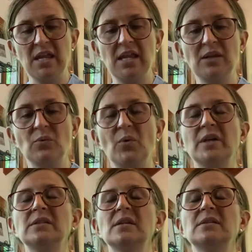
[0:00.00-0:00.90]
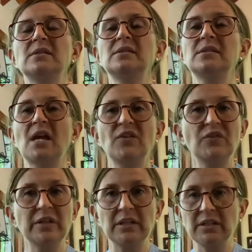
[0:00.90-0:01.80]
It was
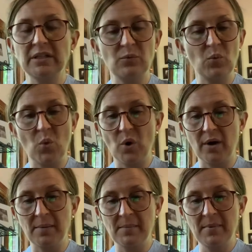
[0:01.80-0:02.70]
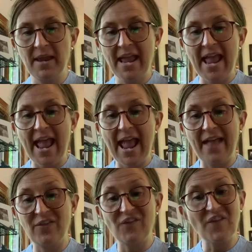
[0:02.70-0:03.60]
stiflingly warm,
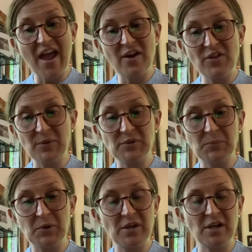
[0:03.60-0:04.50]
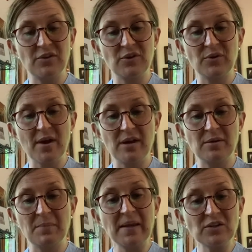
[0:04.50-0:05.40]
and the fire that was burning under the
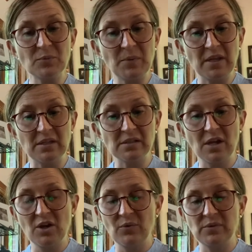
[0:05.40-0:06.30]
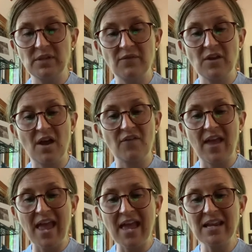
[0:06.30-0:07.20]
crowded mantelpiece was giving off a
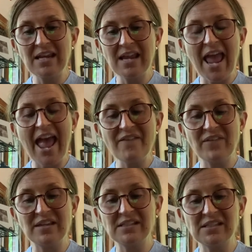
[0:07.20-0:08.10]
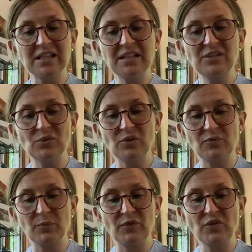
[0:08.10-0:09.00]
heady, heavy, sickly sort
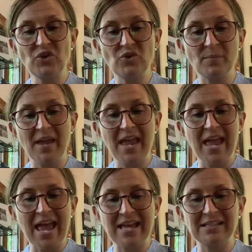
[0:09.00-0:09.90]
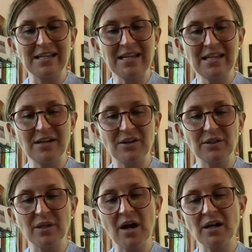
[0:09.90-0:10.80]
of perfume as it heated a
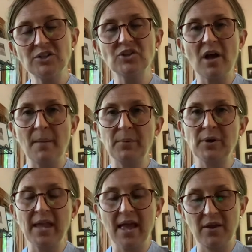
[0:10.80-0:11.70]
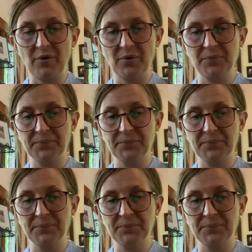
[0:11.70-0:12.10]
large copper kettle.